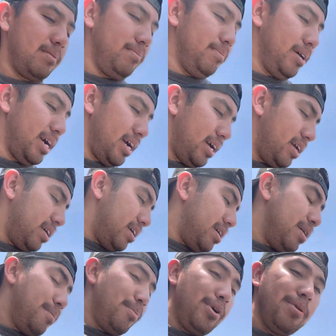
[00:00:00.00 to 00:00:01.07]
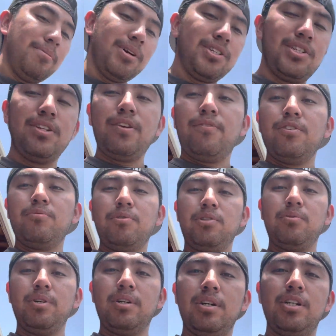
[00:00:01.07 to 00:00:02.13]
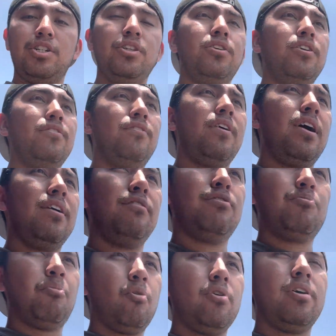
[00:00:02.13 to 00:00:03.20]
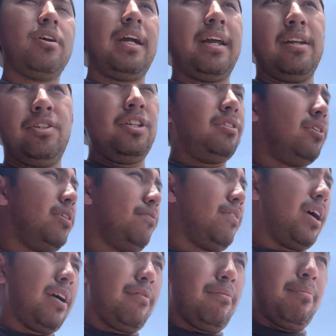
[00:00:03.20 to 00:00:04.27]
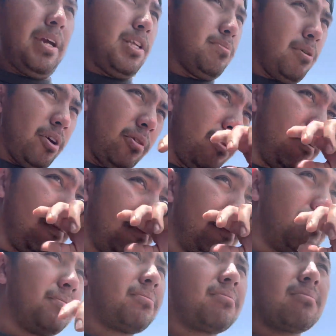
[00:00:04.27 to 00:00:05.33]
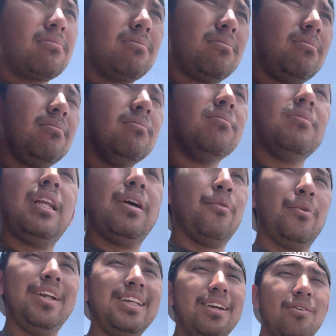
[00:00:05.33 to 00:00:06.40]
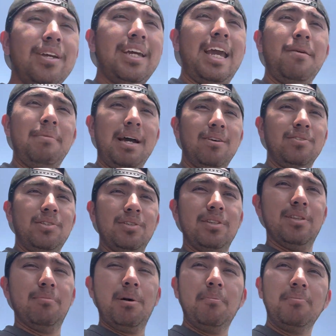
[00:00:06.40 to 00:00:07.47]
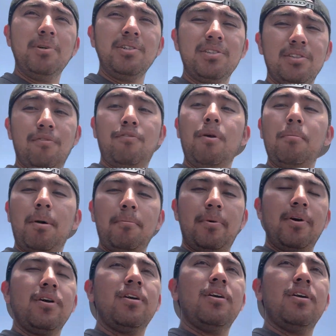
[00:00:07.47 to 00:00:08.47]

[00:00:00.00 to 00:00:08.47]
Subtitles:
But pretty much the difference between a G35 Sport and a G35 base model really only came down to the bumpers, the front bumper,